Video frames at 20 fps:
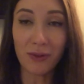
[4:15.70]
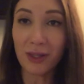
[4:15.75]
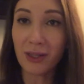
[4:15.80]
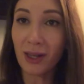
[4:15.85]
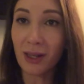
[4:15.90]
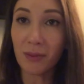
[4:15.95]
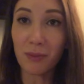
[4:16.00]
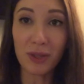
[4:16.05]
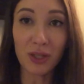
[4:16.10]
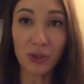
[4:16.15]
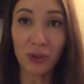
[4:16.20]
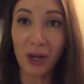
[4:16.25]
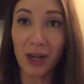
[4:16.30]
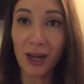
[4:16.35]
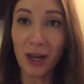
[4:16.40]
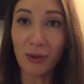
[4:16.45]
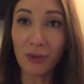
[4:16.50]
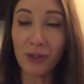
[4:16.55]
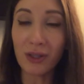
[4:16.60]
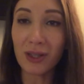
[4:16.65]
you have to tell them
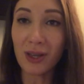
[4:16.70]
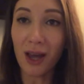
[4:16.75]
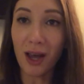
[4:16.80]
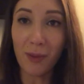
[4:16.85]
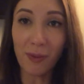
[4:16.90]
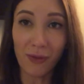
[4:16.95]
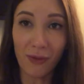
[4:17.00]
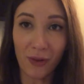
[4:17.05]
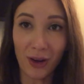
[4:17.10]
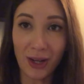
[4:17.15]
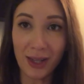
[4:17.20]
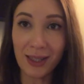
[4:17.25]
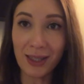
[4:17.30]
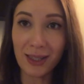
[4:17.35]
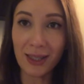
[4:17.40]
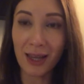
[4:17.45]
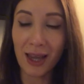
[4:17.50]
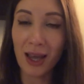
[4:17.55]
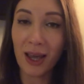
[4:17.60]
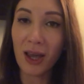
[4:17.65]
straight out up
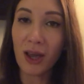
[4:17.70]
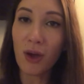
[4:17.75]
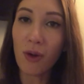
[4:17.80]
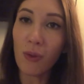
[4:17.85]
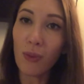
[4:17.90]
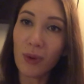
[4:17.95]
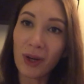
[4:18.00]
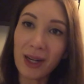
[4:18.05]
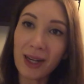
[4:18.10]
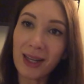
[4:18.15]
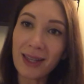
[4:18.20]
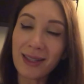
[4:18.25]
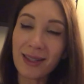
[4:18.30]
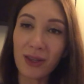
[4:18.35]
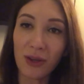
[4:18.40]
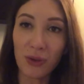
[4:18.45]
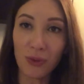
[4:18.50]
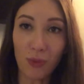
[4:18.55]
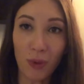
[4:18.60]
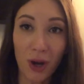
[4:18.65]
front what
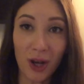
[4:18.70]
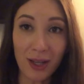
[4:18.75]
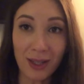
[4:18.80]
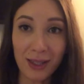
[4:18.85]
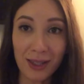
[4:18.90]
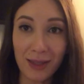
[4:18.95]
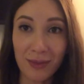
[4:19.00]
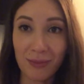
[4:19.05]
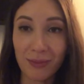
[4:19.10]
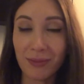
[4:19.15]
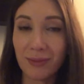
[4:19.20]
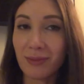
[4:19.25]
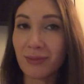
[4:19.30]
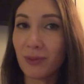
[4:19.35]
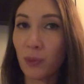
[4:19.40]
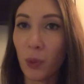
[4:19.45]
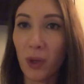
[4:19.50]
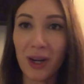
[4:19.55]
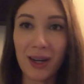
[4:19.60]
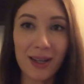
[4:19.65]
it is that you want
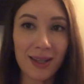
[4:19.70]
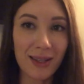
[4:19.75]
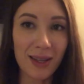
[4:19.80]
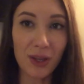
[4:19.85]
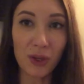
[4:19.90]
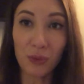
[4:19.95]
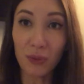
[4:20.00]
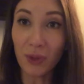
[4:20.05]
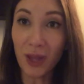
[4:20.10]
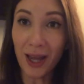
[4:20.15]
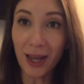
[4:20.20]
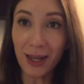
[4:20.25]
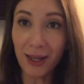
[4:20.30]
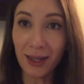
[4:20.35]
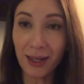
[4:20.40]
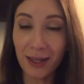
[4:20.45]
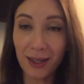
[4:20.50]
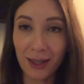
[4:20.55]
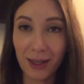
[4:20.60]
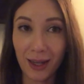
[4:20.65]
what it is that you
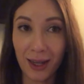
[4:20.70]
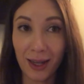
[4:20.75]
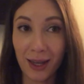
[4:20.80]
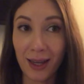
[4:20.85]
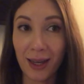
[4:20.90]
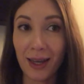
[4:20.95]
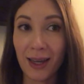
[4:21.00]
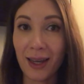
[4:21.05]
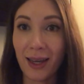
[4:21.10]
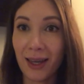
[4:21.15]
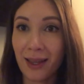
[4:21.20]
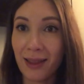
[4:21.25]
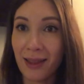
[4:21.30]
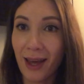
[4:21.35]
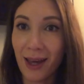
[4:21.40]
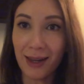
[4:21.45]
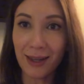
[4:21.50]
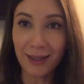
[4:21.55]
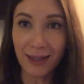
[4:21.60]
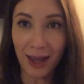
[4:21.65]
like
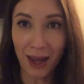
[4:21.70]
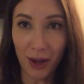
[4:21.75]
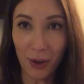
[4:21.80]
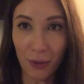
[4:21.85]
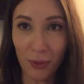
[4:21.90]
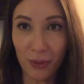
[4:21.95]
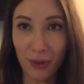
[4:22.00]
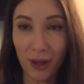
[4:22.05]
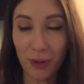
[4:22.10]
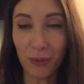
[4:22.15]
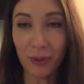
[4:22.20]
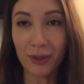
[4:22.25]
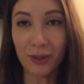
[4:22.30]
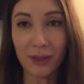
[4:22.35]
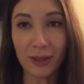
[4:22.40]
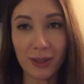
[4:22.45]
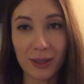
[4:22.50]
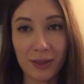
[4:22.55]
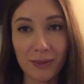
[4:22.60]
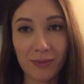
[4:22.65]
and that is how they
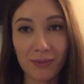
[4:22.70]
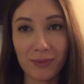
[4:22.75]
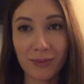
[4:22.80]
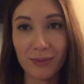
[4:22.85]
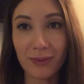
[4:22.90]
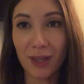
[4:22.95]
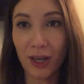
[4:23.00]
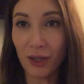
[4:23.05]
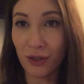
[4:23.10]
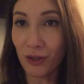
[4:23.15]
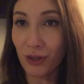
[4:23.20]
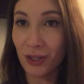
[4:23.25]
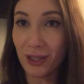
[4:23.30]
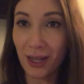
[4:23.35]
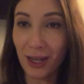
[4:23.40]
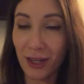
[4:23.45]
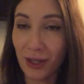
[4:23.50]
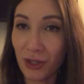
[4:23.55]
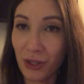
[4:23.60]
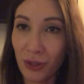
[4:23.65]
will
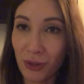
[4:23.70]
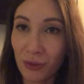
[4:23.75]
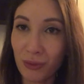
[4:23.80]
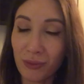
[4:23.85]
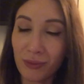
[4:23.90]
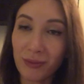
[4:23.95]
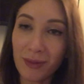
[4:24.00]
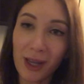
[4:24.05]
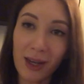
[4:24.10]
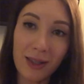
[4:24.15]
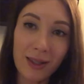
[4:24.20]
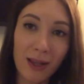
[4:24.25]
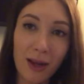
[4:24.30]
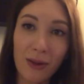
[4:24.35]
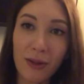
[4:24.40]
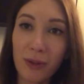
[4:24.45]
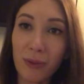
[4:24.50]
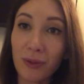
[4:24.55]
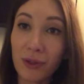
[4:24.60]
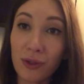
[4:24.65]
understand you
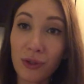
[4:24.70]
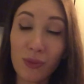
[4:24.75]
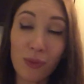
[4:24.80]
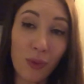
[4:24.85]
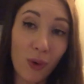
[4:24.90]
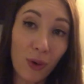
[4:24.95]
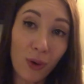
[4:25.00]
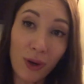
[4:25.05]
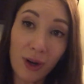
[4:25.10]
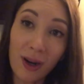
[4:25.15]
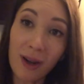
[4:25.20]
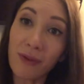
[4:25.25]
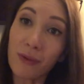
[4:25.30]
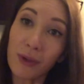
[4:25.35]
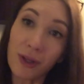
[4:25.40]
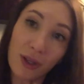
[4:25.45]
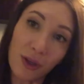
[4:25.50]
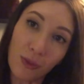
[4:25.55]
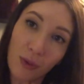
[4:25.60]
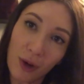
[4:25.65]
that is how they will do
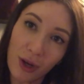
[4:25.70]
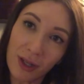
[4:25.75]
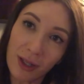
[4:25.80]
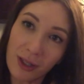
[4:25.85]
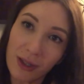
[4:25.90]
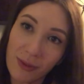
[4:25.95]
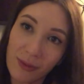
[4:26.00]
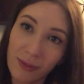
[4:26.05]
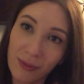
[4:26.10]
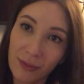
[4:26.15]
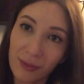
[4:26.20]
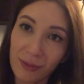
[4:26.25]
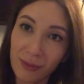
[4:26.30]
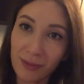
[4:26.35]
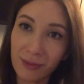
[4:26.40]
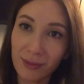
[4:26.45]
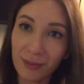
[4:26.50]
more of what you want